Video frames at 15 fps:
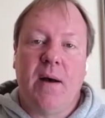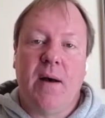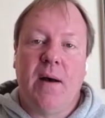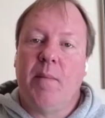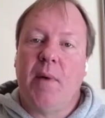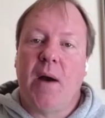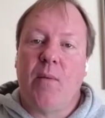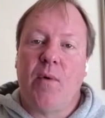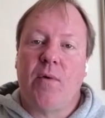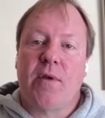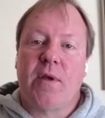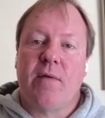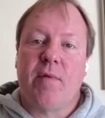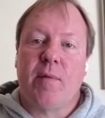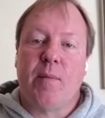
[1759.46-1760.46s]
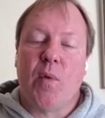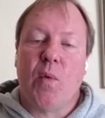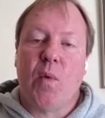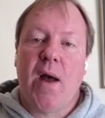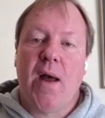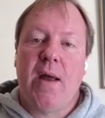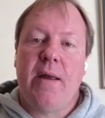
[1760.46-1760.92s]
I won't give them
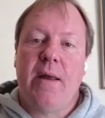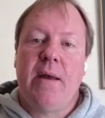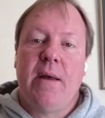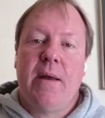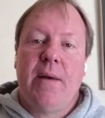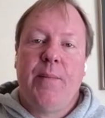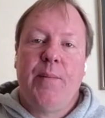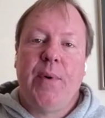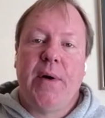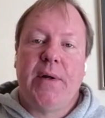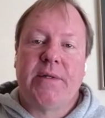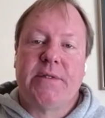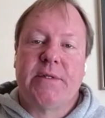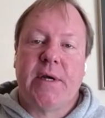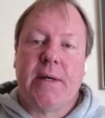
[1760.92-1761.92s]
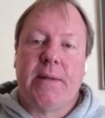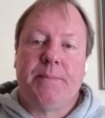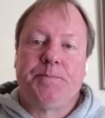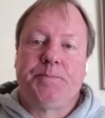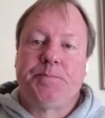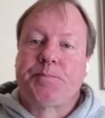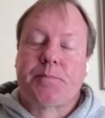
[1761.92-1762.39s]
away, but,
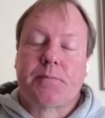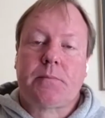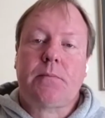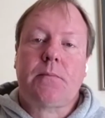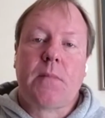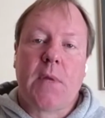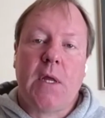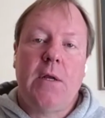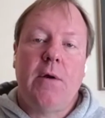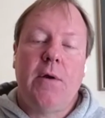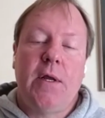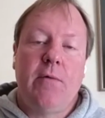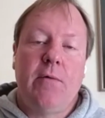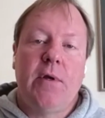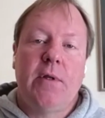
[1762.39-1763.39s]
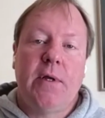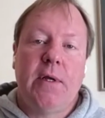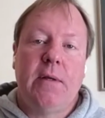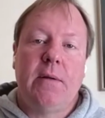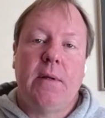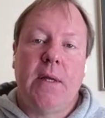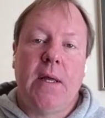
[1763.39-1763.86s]
you know, he
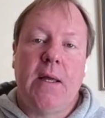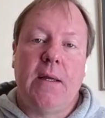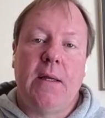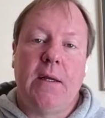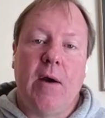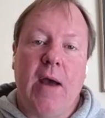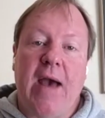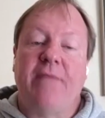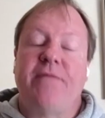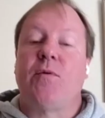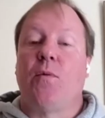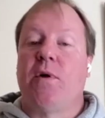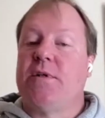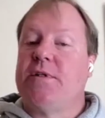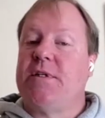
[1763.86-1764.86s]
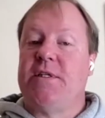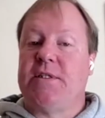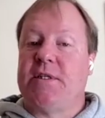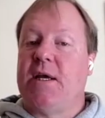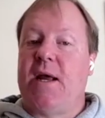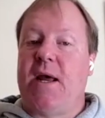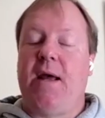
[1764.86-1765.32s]
really, you know, afterwards he
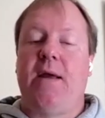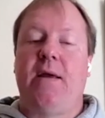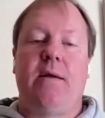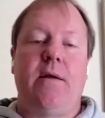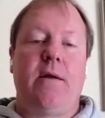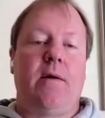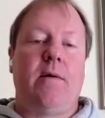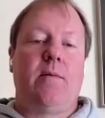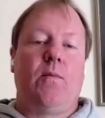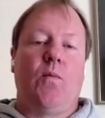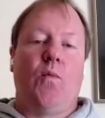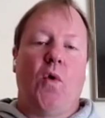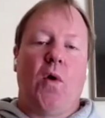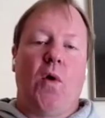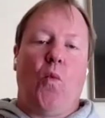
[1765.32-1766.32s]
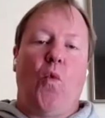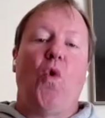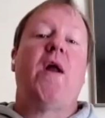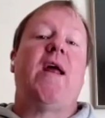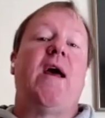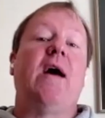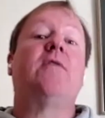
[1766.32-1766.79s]
said, hey, you know,
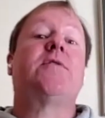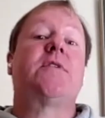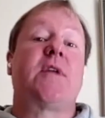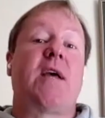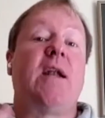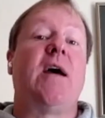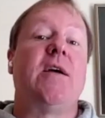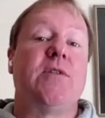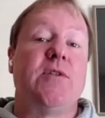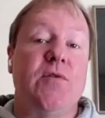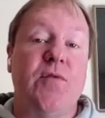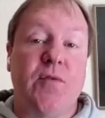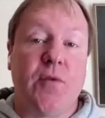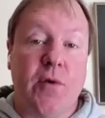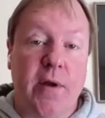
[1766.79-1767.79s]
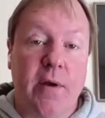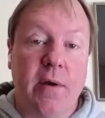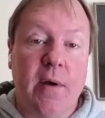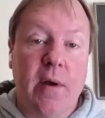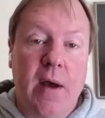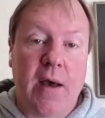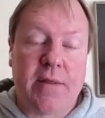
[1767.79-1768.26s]
what else can I do for you?
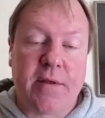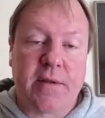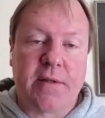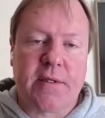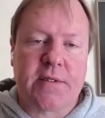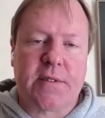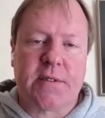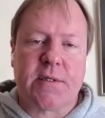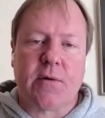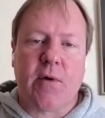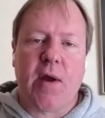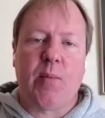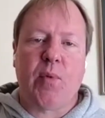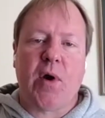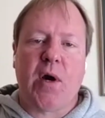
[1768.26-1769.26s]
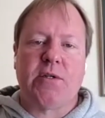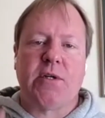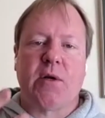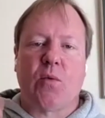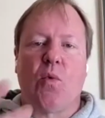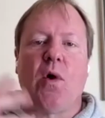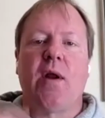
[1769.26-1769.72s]
I think this is a great
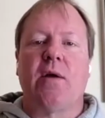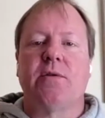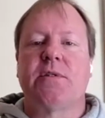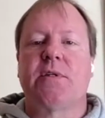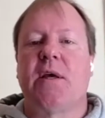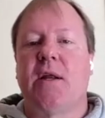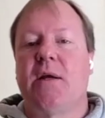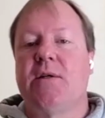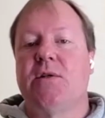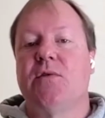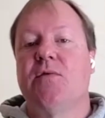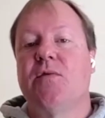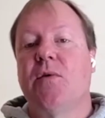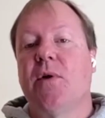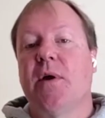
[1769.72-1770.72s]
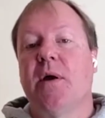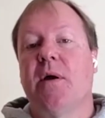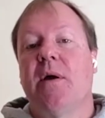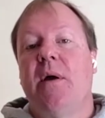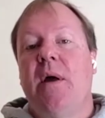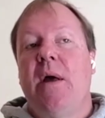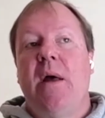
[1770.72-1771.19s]
project. What else can I do for you?
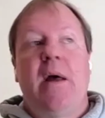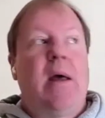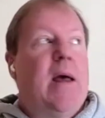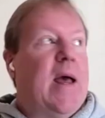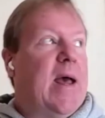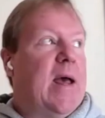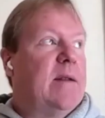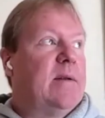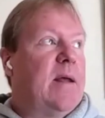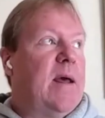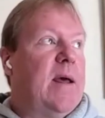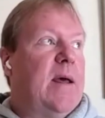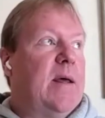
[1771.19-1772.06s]
And